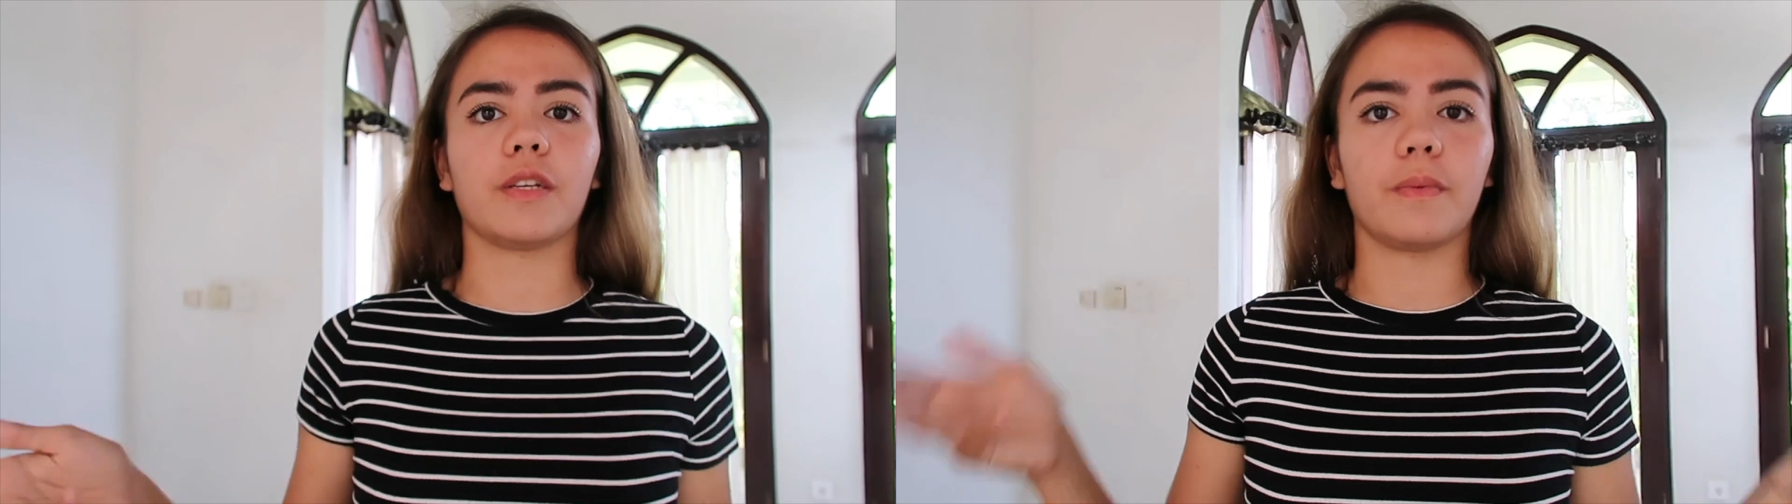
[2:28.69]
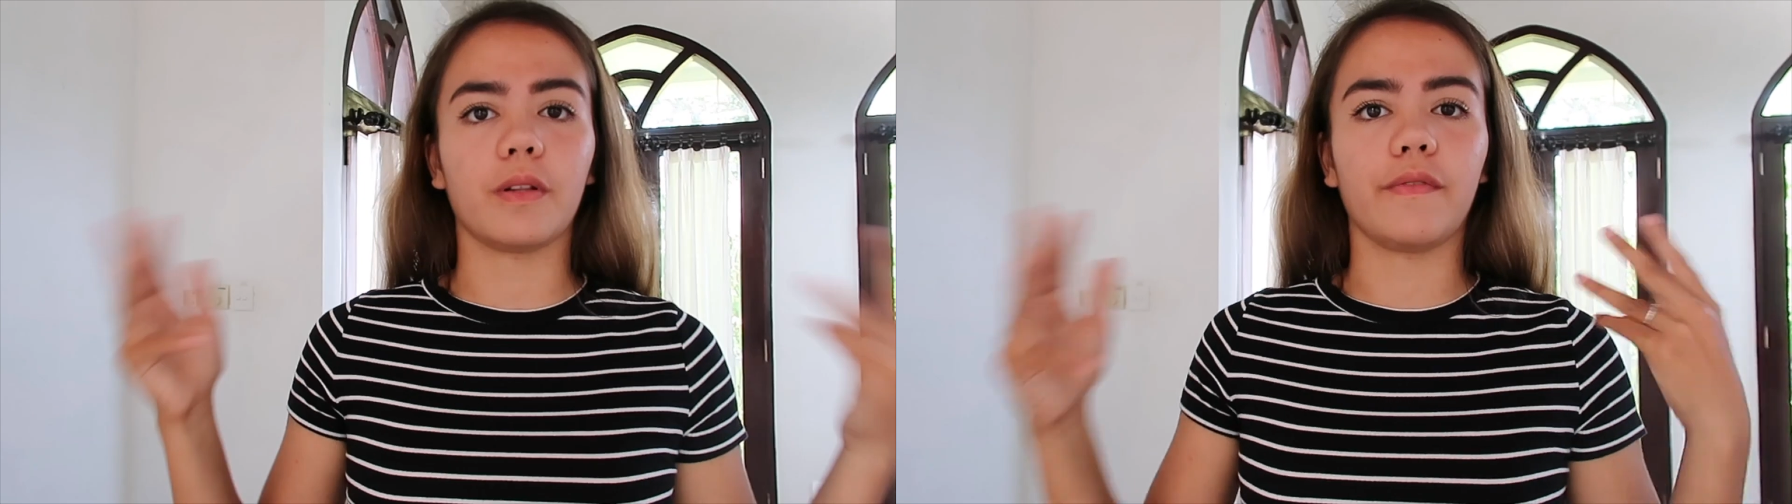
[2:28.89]

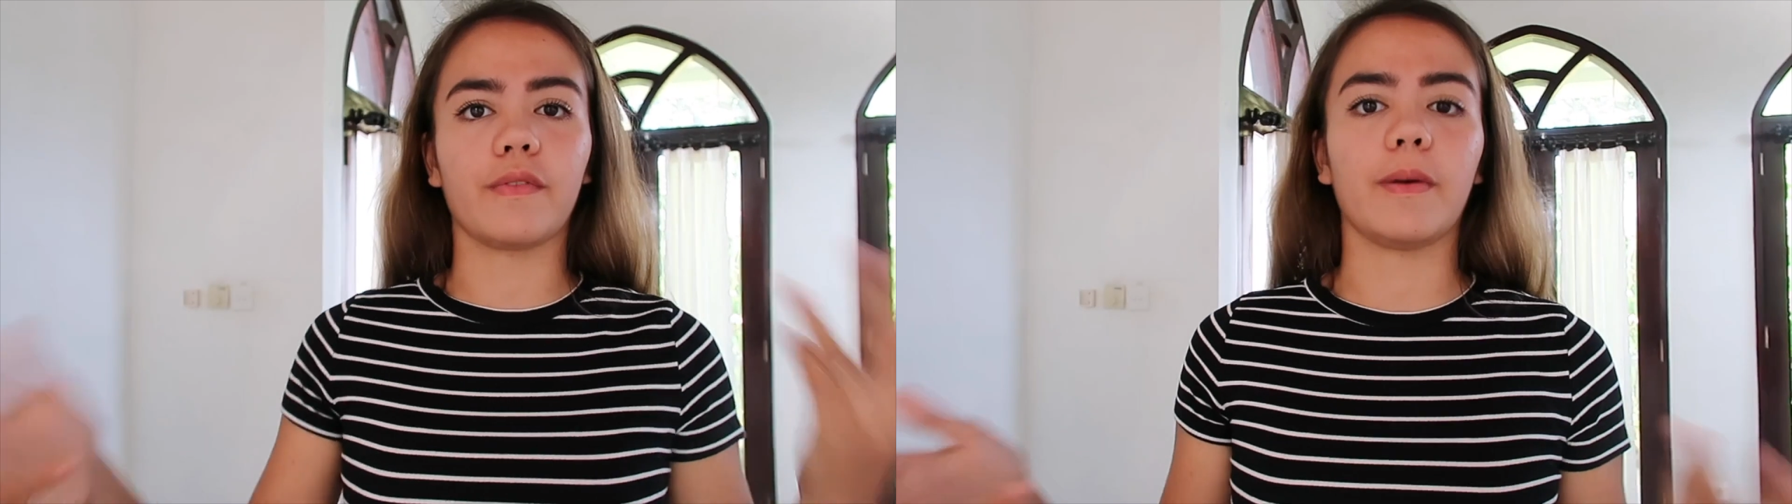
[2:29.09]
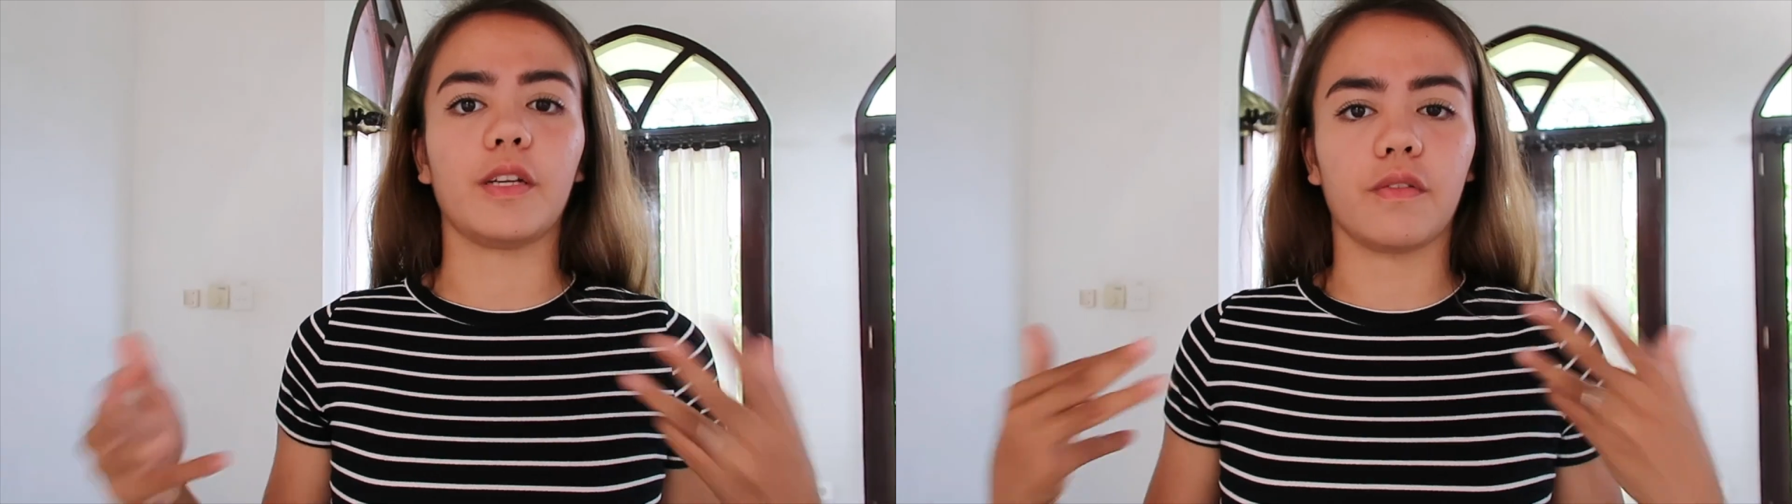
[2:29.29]
to pull
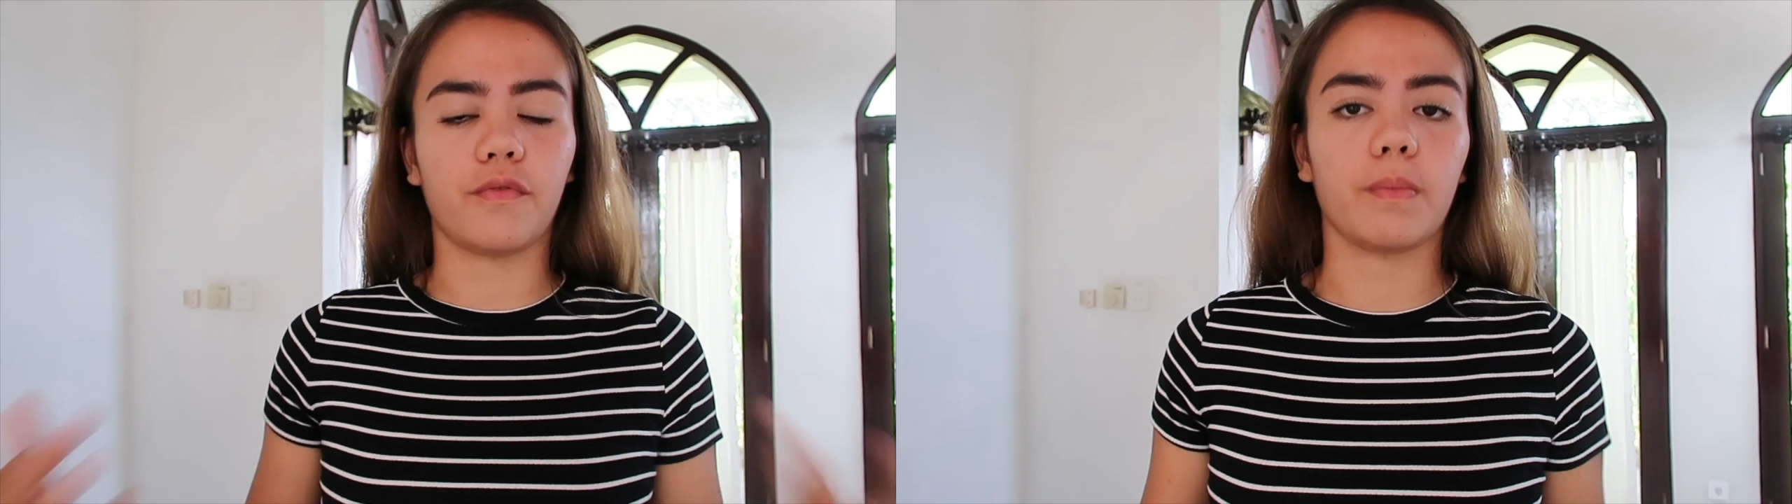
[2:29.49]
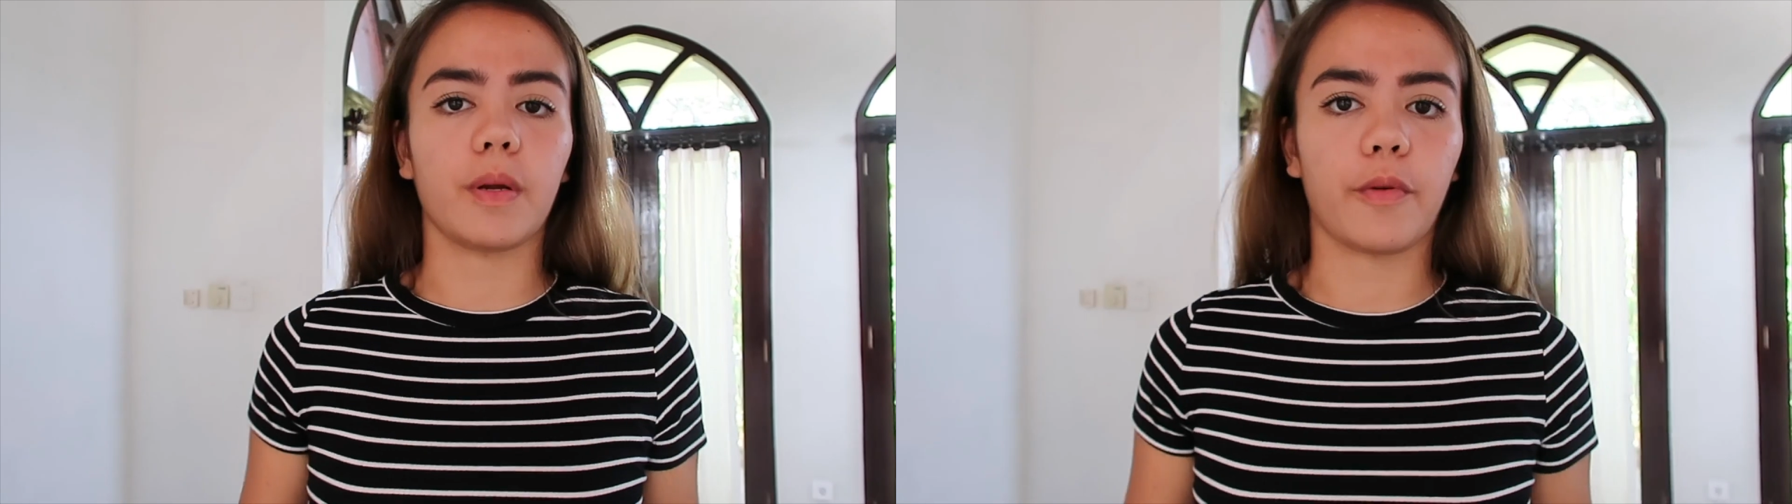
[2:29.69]
information
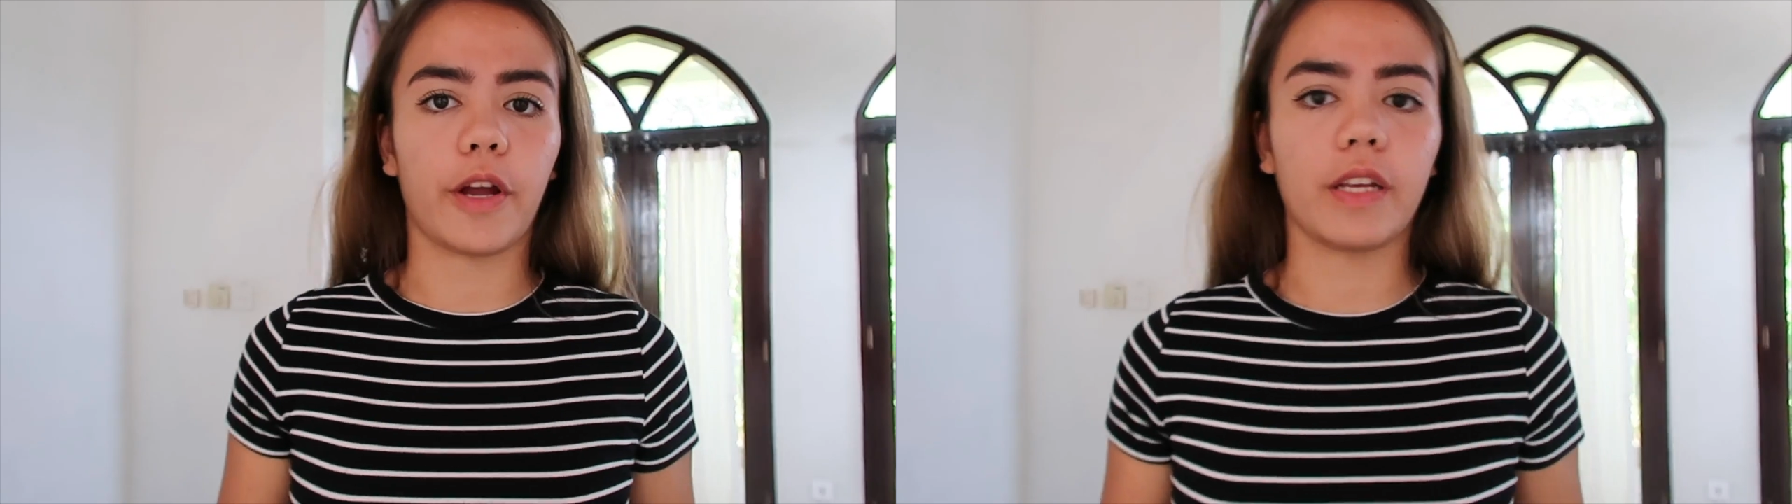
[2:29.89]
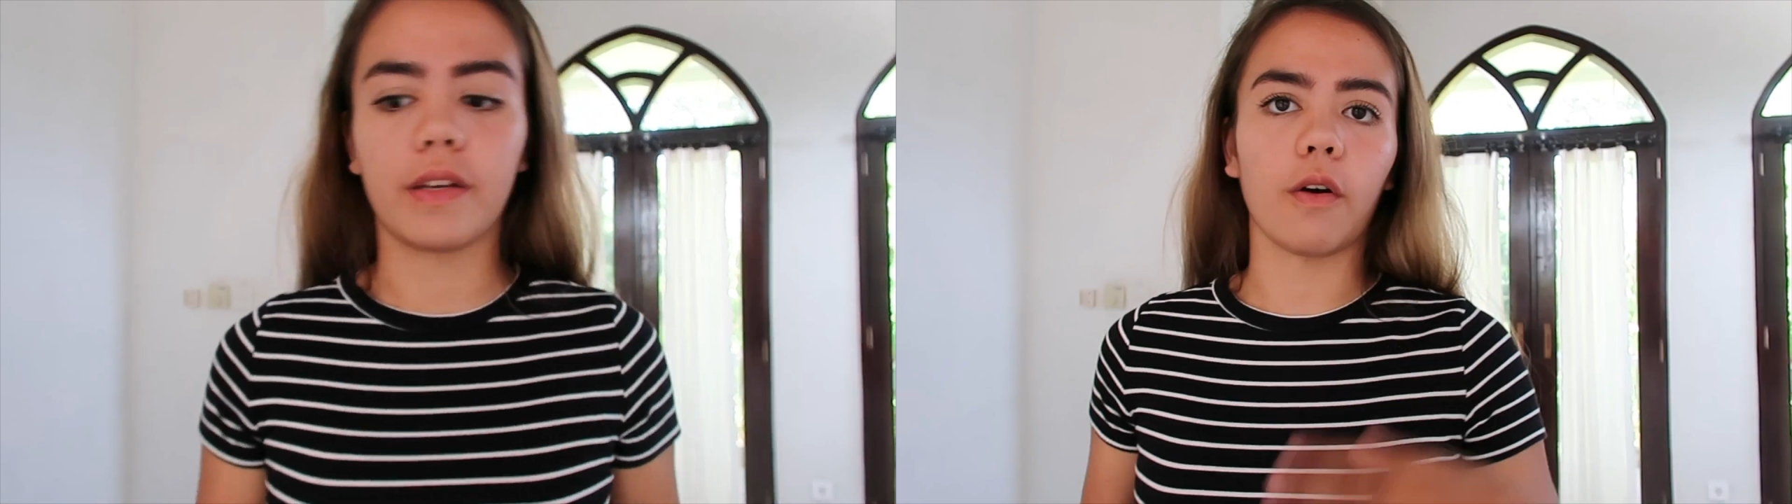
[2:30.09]
from your brain.